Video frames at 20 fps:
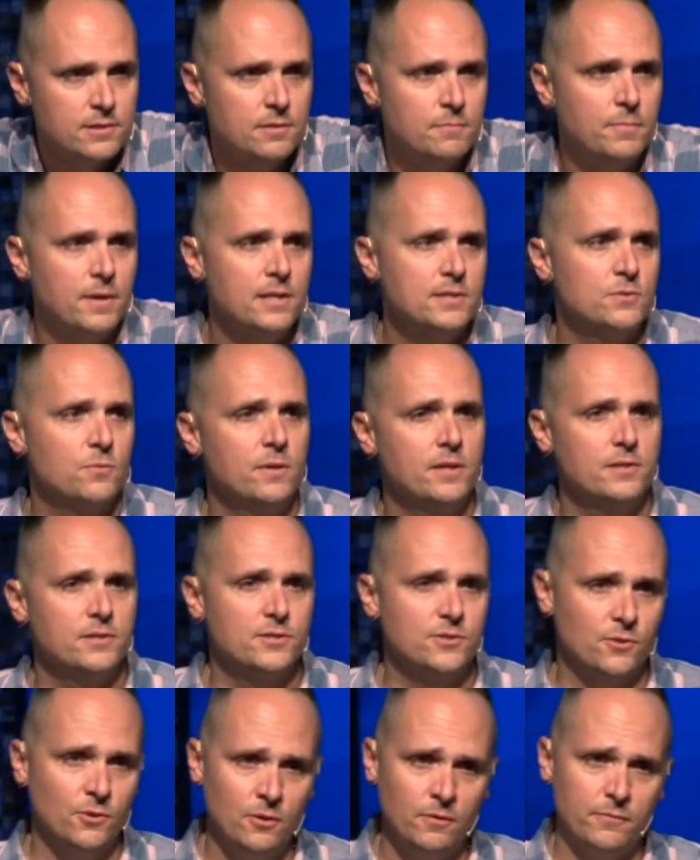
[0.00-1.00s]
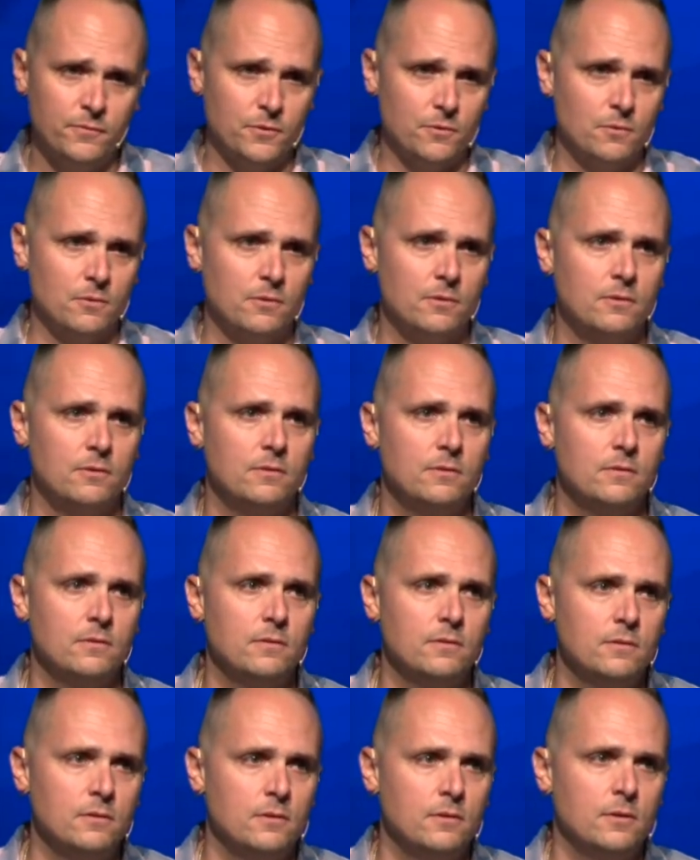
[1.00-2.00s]
the best way to serve you.
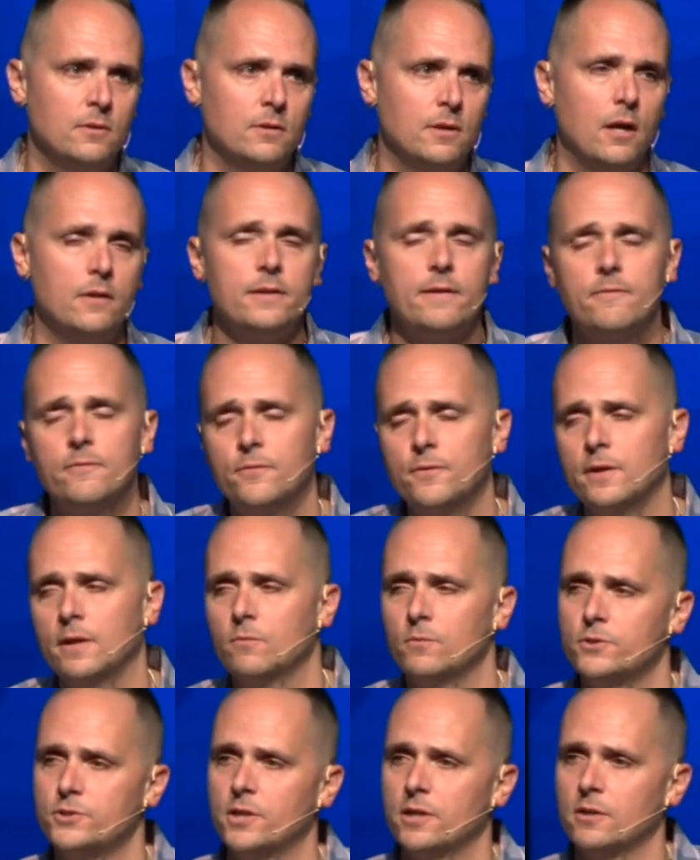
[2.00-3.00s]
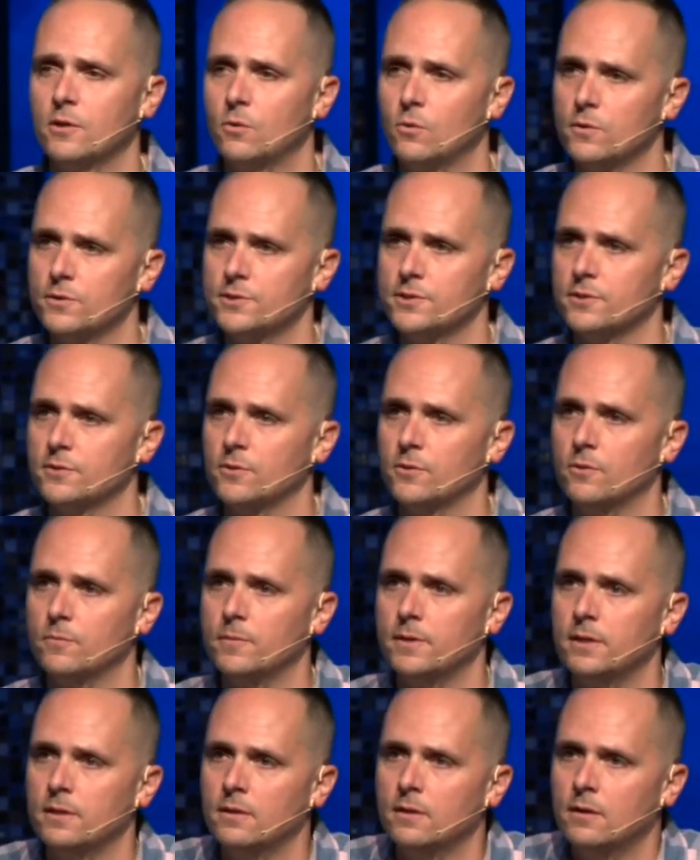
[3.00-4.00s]
I'll never forget what Jon Courson told
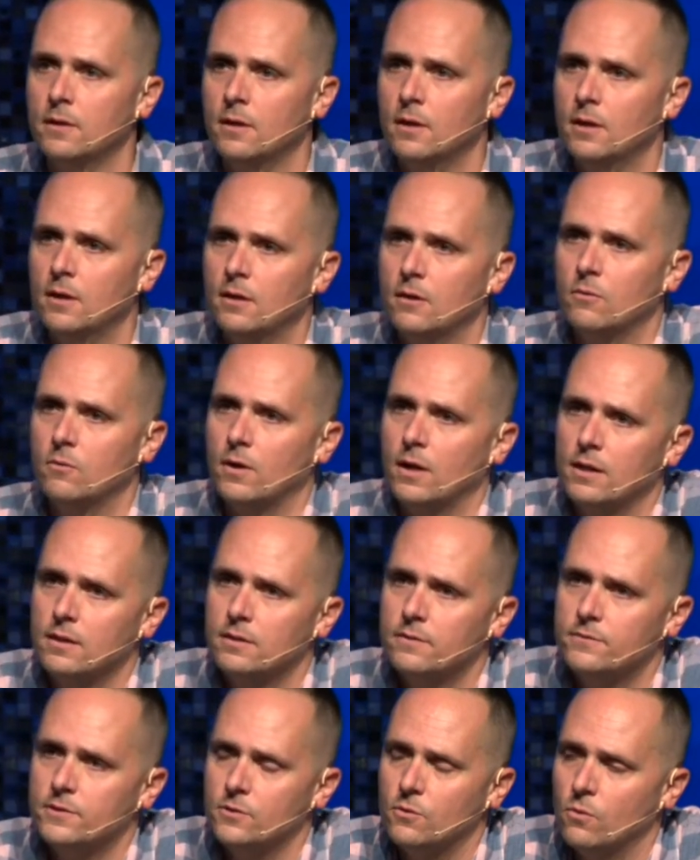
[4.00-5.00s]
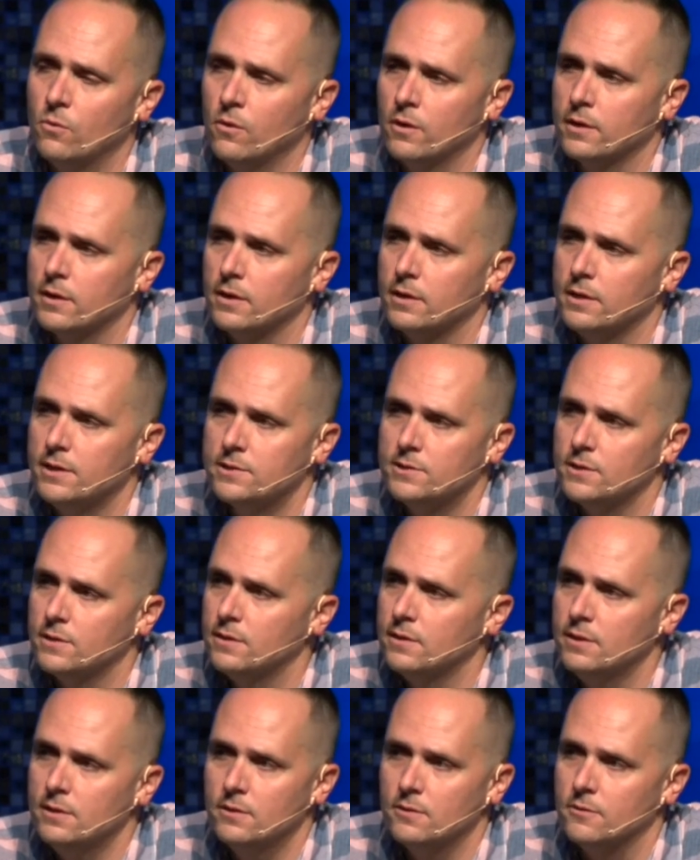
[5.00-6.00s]
me when I lived in Oregon. He said,
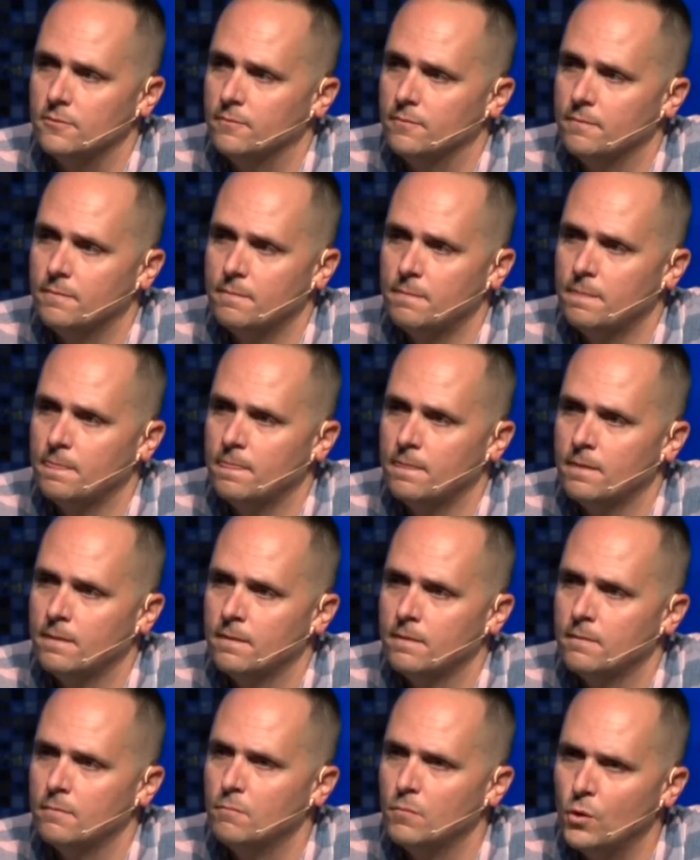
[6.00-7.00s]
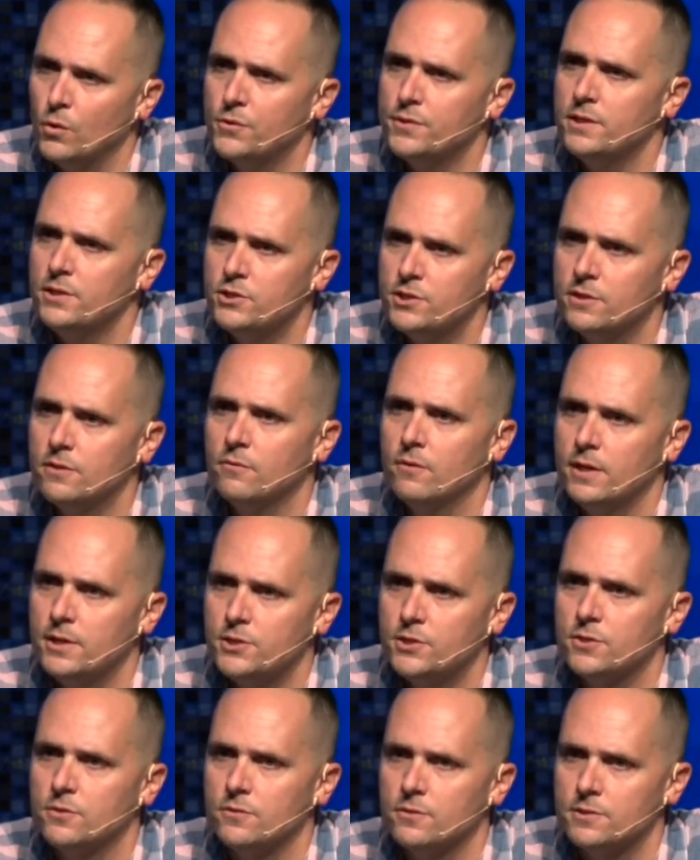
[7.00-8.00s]
Neil, multi
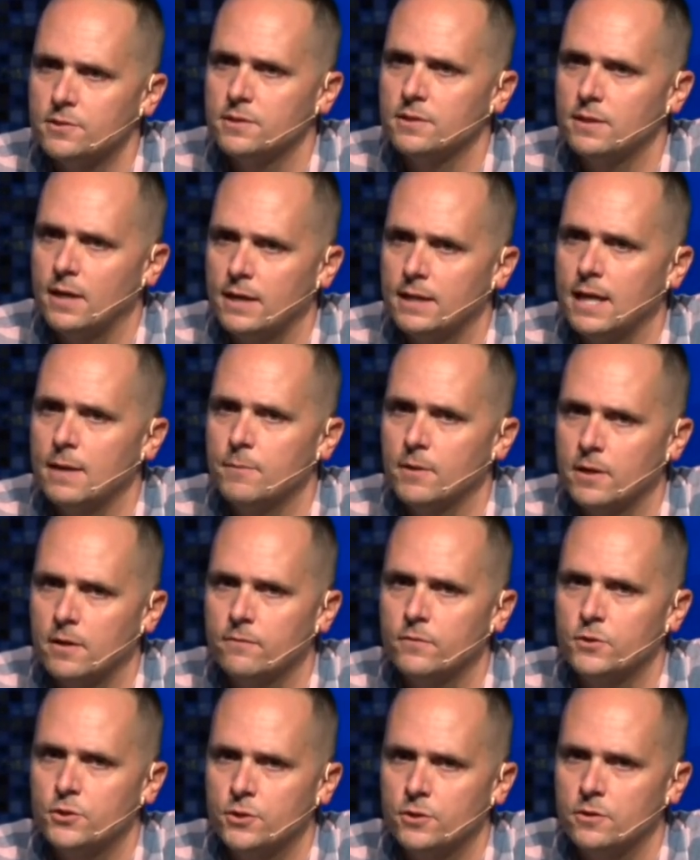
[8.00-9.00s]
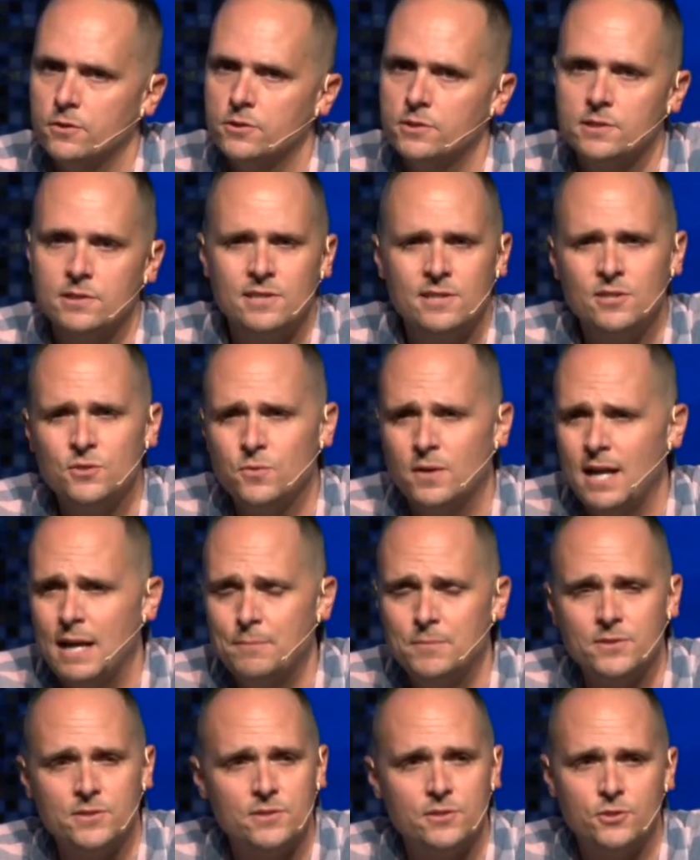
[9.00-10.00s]
generational is the dynamic of a church. He says, Here's what
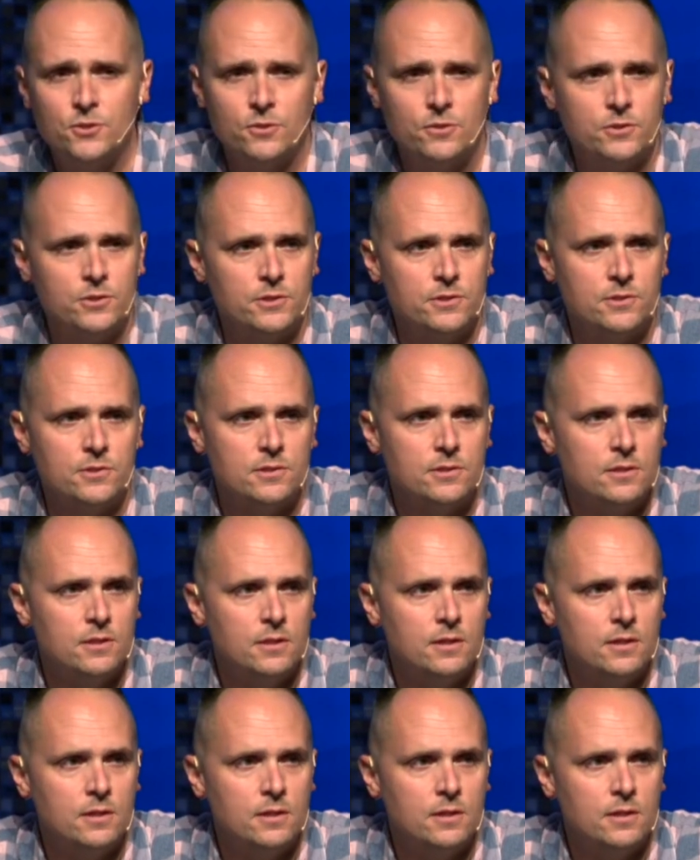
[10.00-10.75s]
happens to churches